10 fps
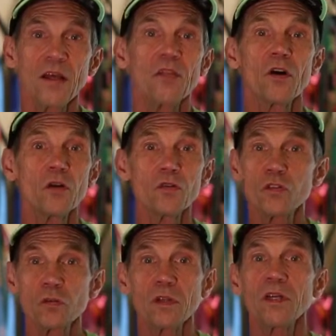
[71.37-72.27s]
Those
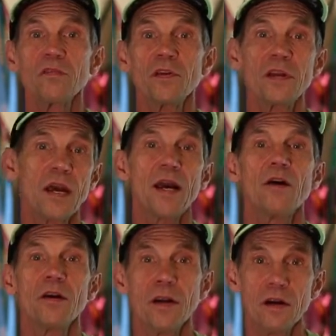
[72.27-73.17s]
who live in
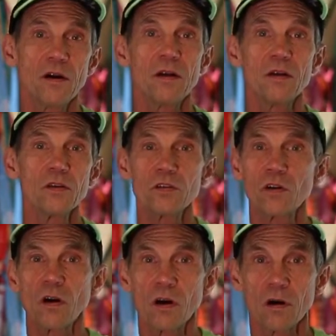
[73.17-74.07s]
arid areas
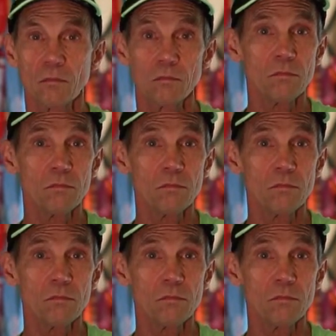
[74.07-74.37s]
are